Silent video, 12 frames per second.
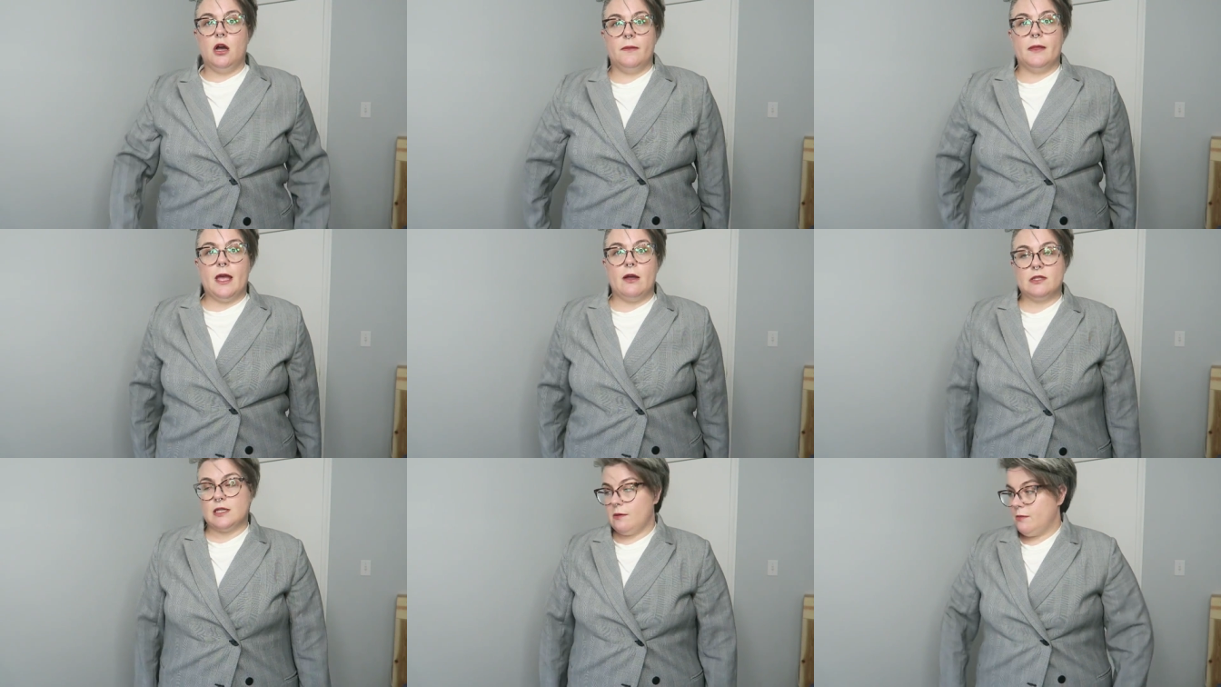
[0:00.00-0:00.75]
on the
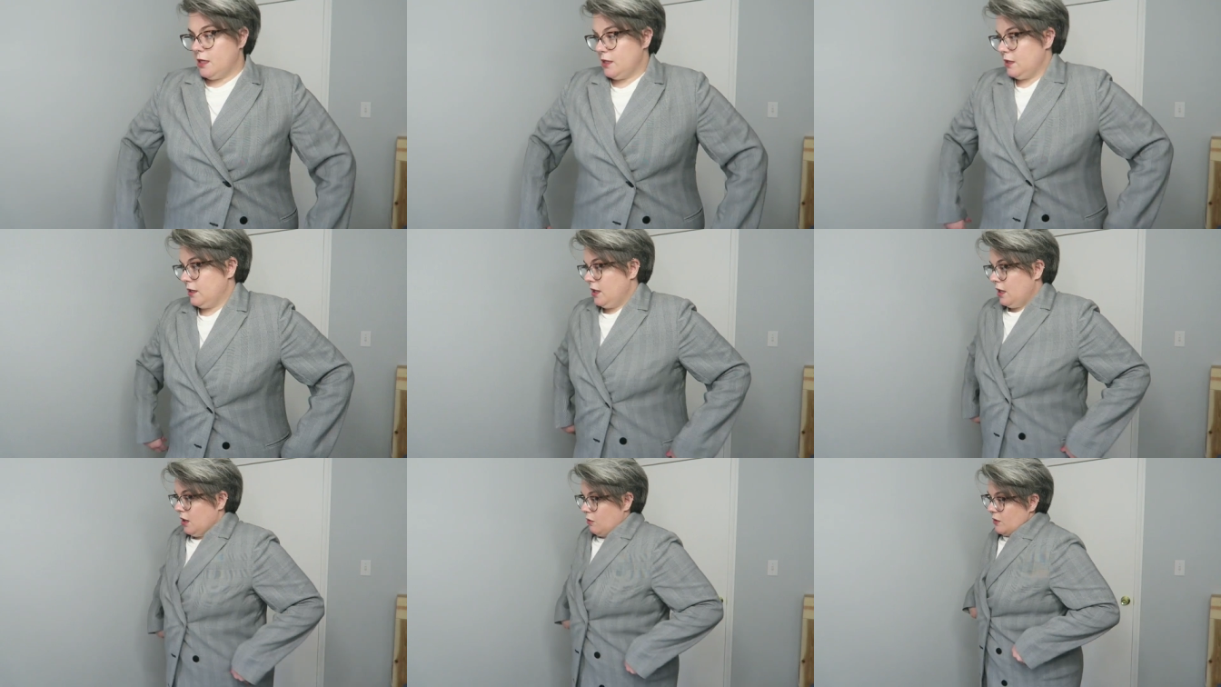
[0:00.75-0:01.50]
outside button,
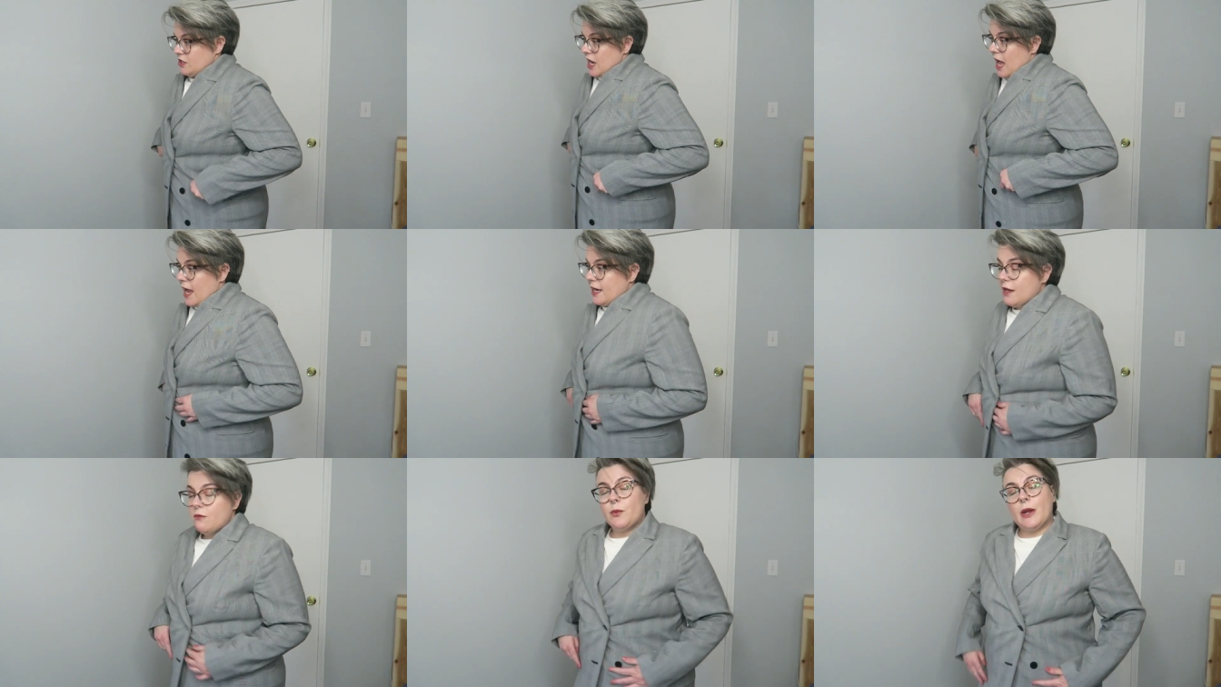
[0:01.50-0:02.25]
which
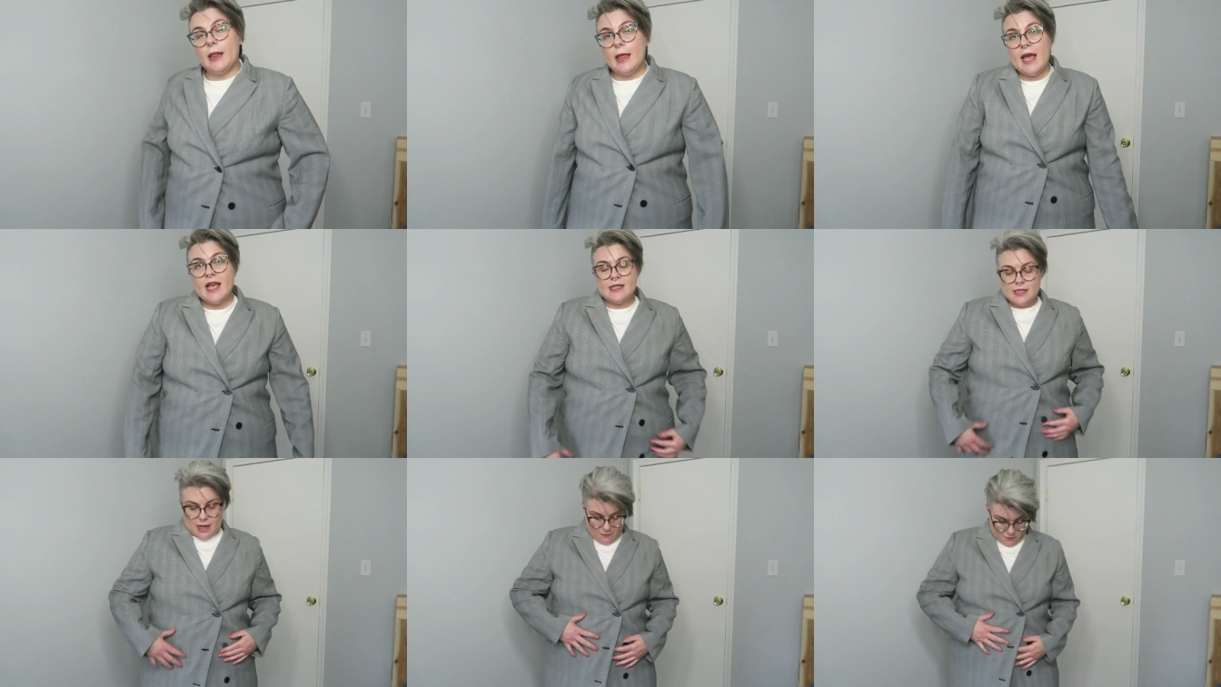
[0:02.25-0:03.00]
I didn't
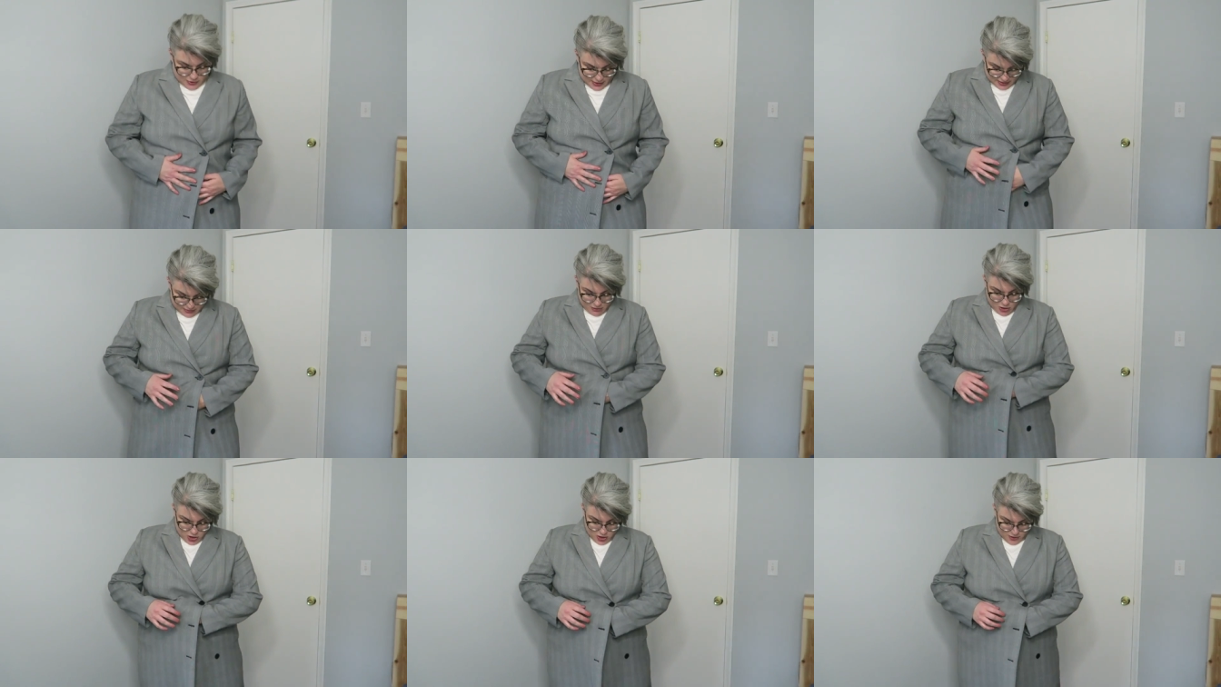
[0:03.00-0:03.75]
realize I'm really
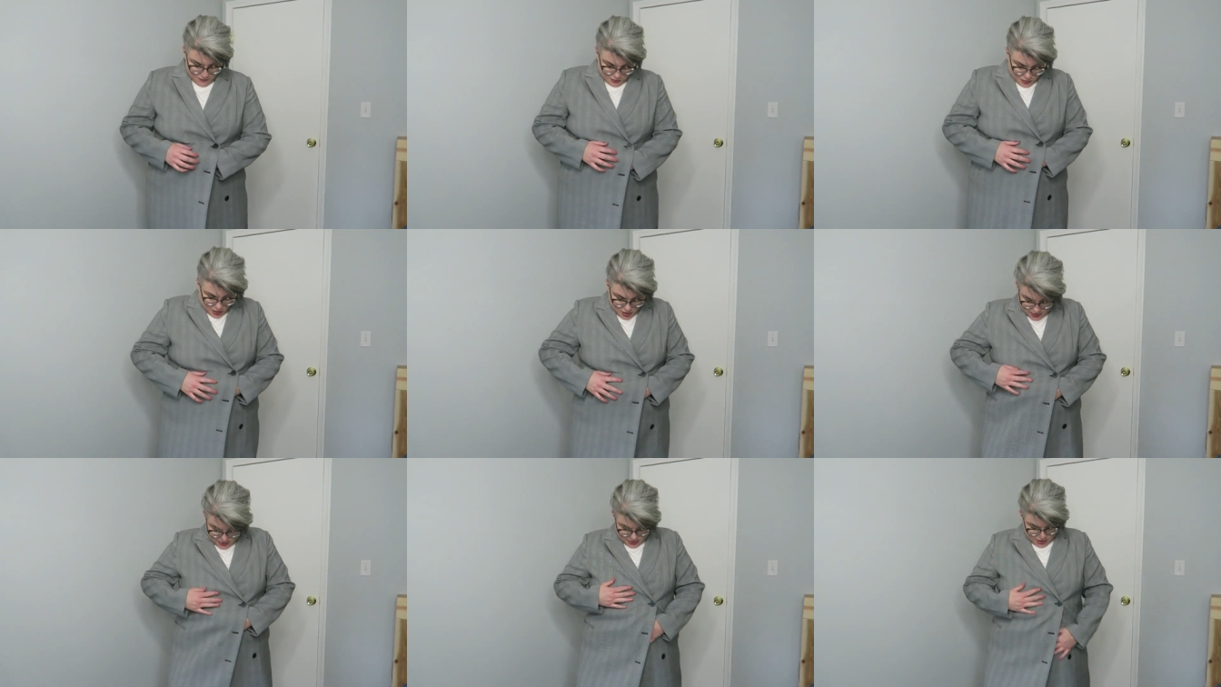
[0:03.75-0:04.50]
smart.
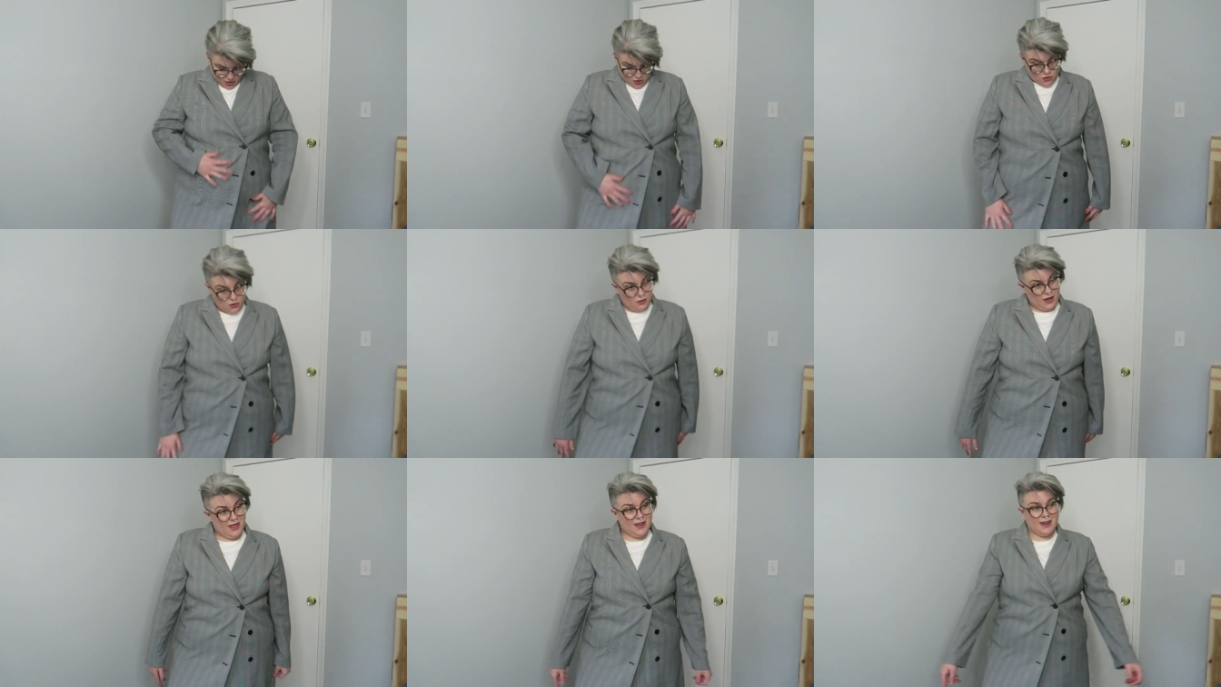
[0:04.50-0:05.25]
So